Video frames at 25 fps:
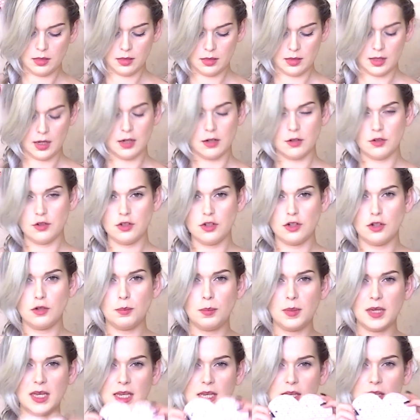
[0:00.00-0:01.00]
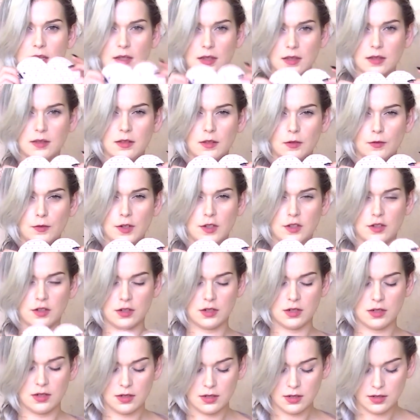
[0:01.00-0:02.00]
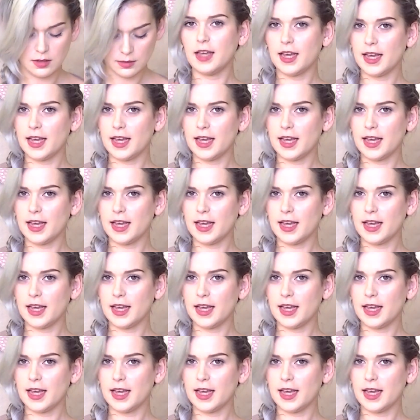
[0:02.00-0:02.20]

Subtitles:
That should be sufficient.